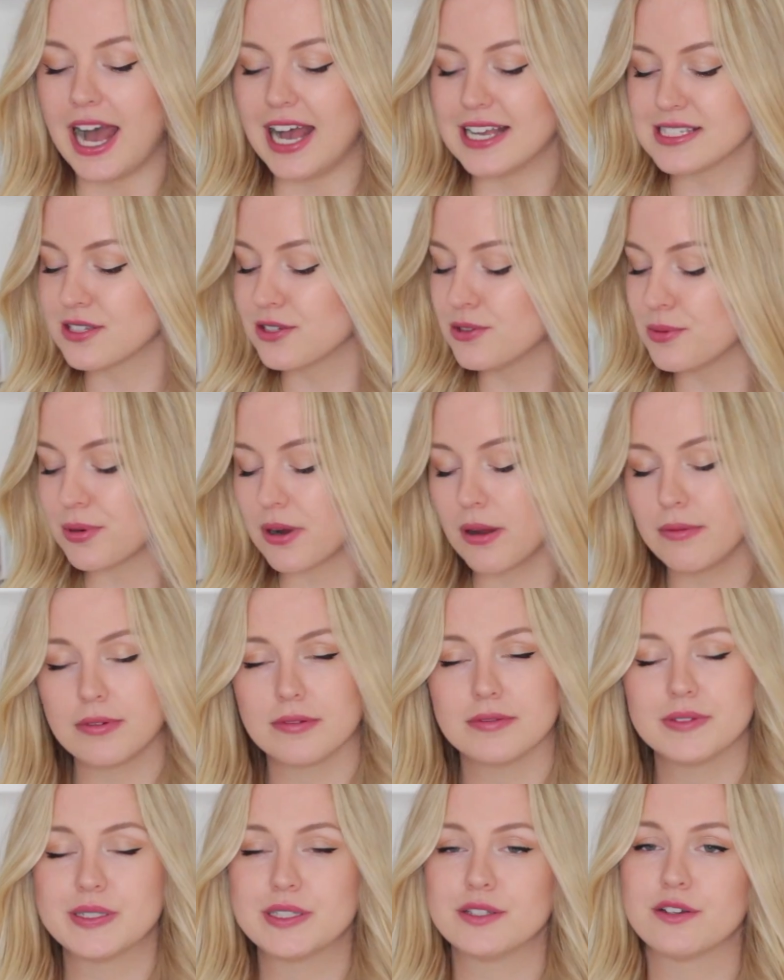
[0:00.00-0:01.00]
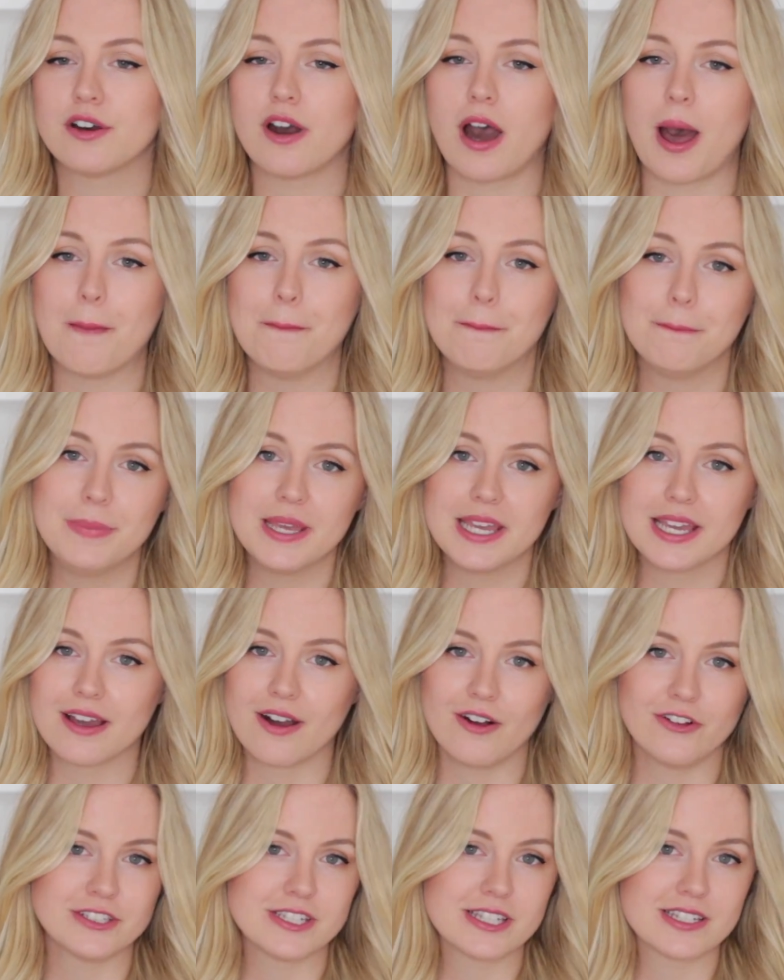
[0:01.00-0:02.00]
As you probably know, I'm big
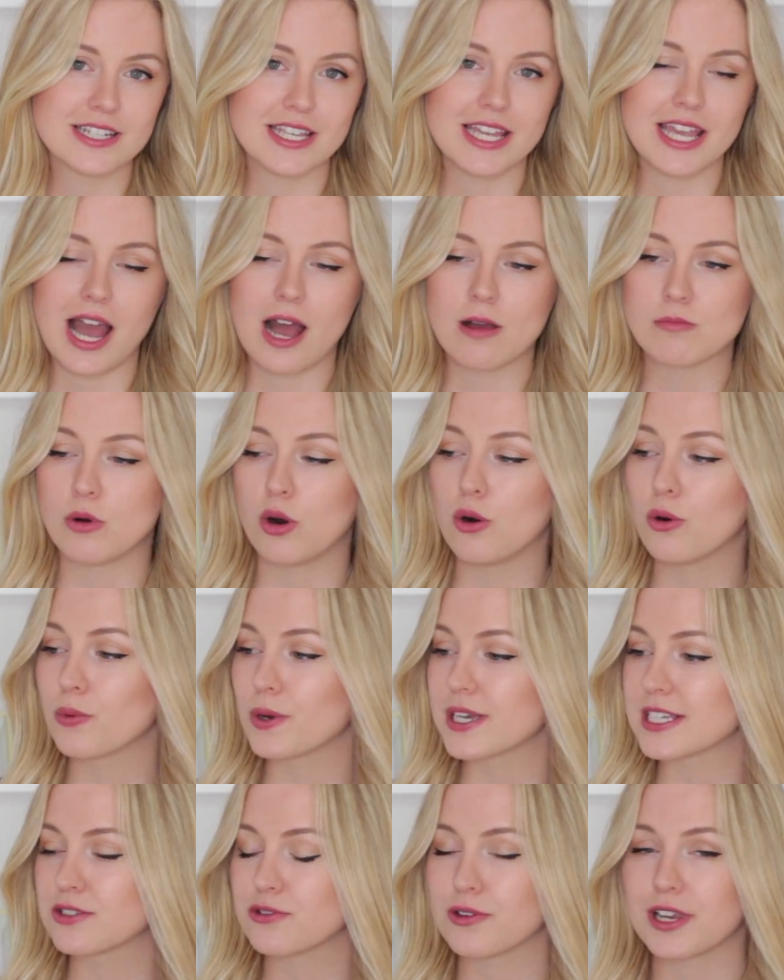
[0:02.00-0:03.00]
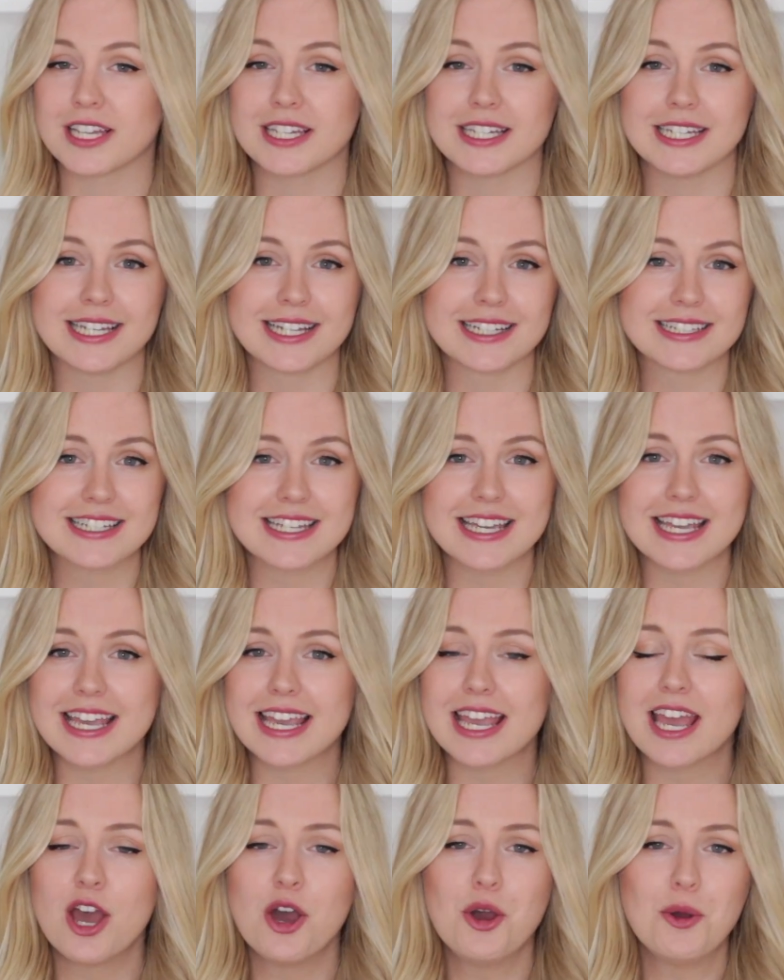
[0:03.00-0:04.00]
on tea. I'm always drinking
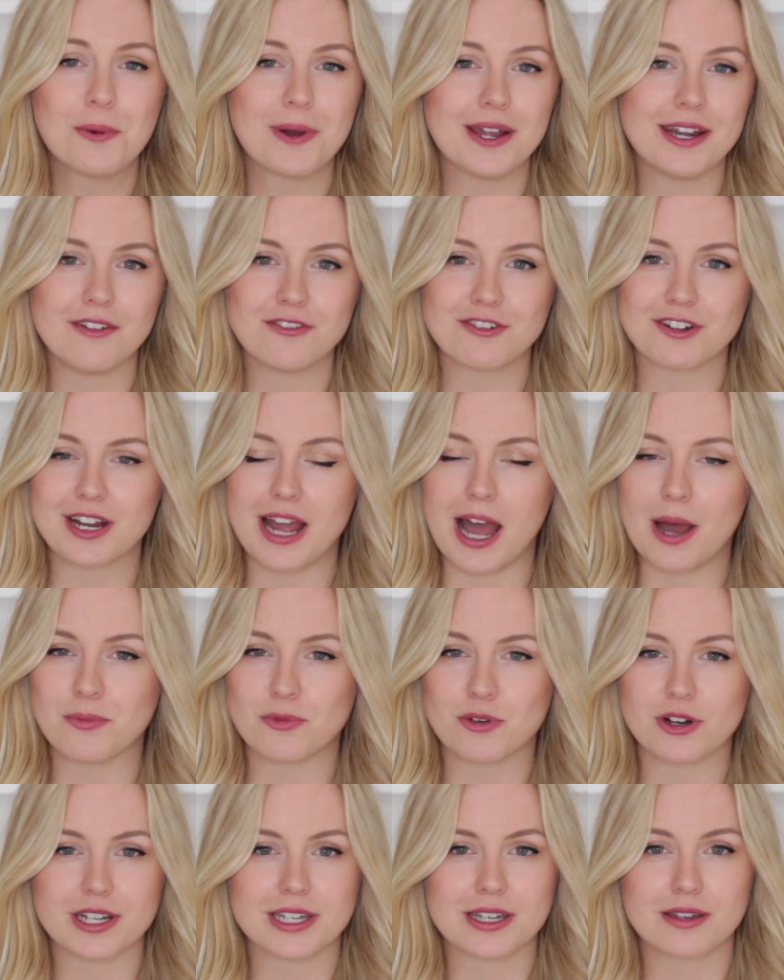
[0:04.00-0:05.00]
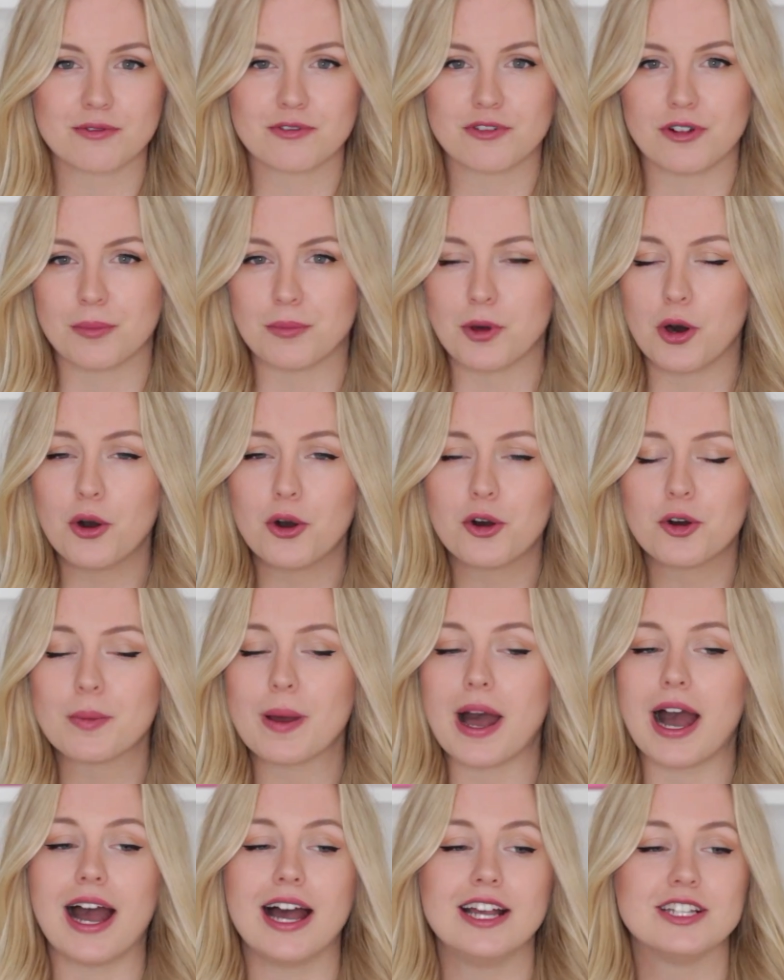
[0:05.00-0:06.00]
tea. Whenever I'm working from
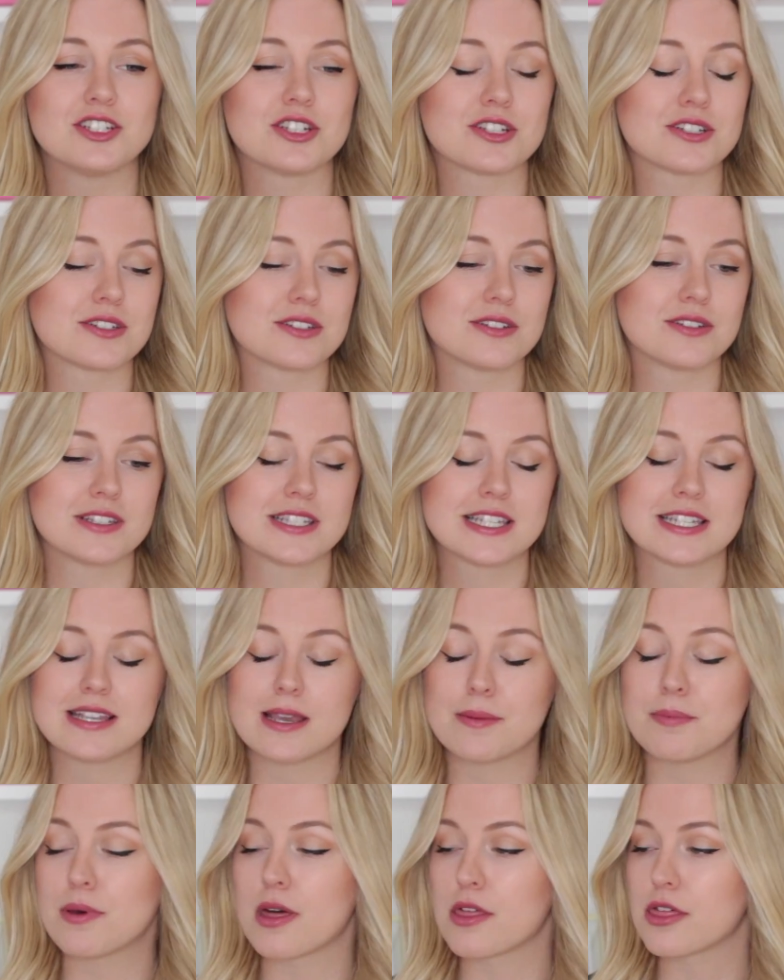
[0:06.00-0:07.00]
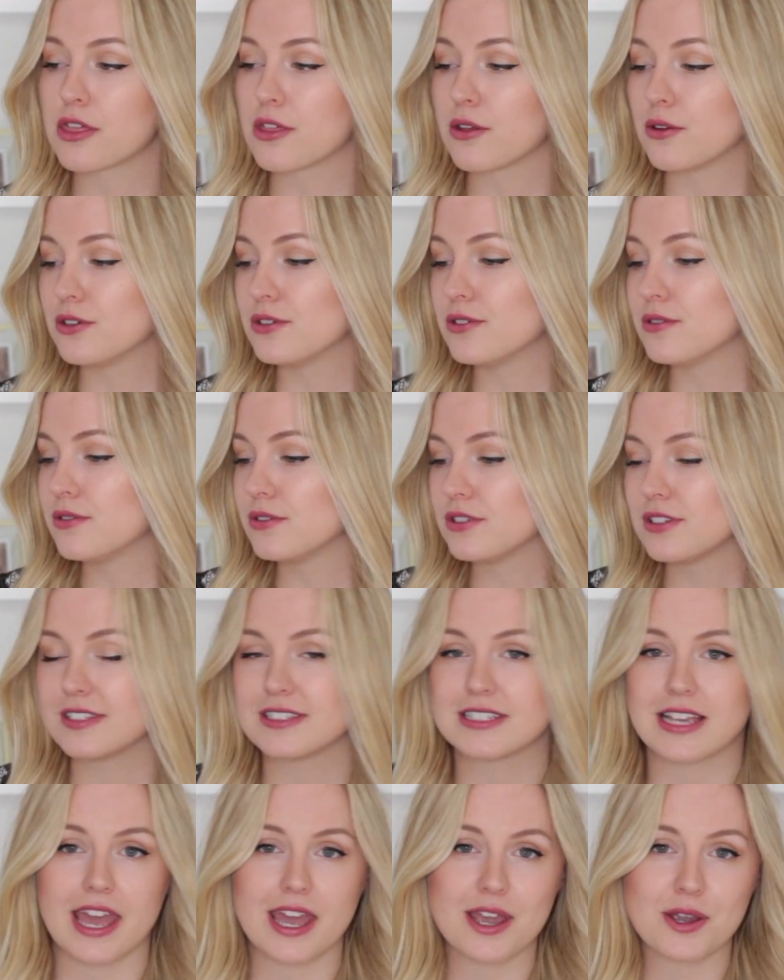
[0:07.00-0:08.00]
home, I just sip through the
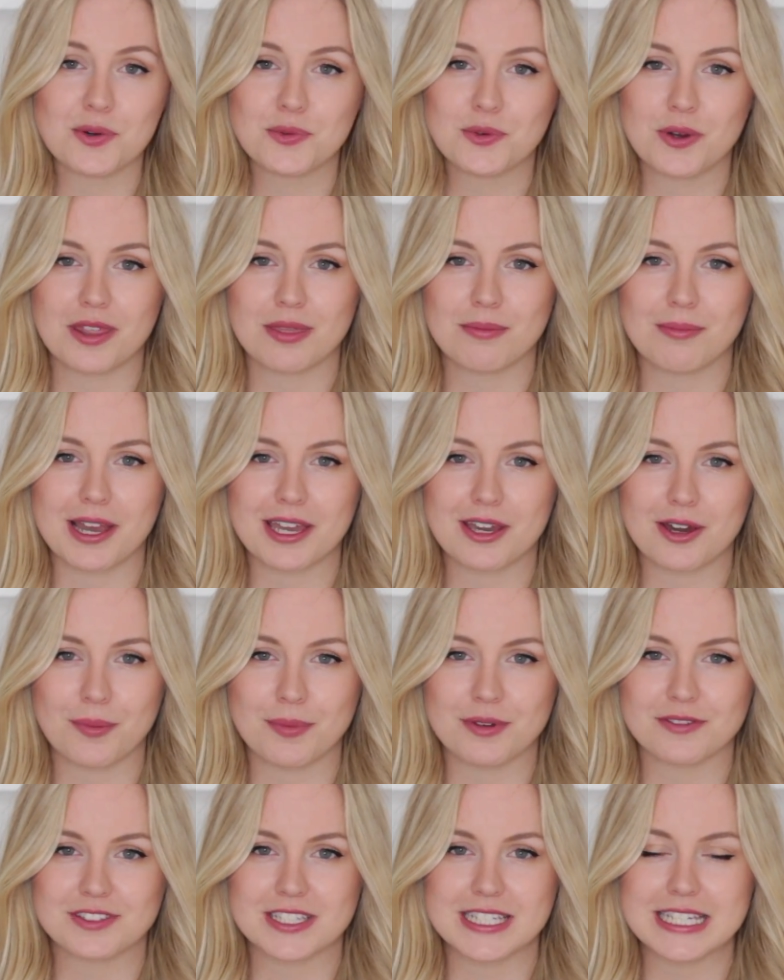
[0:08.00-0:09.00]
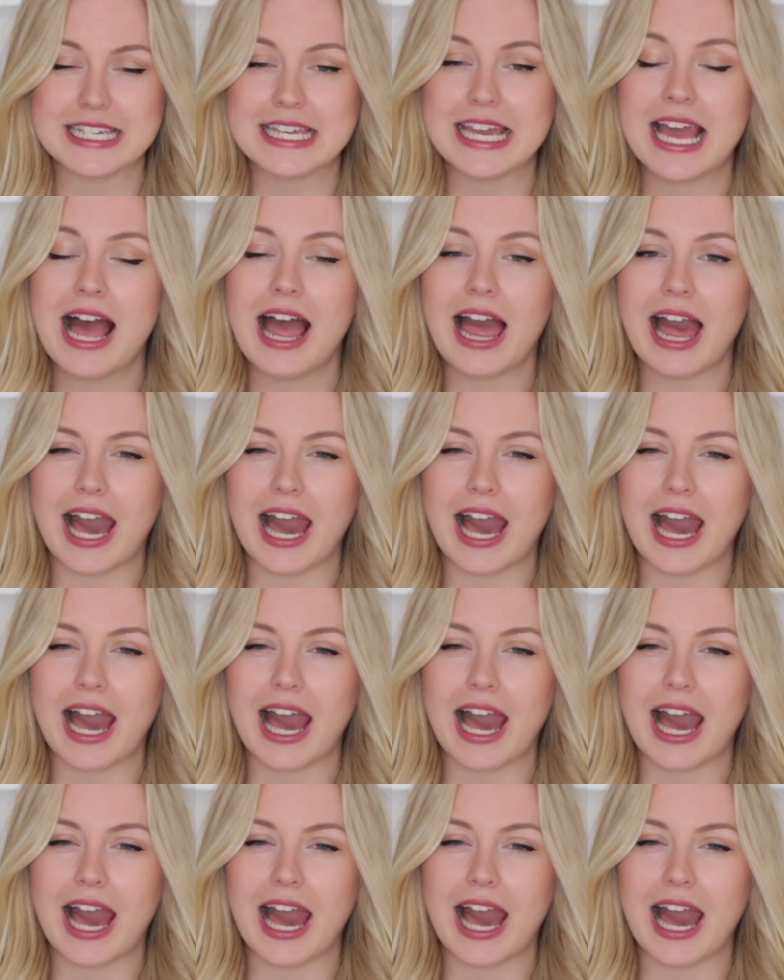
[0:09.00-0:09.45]
day with my cup of tea.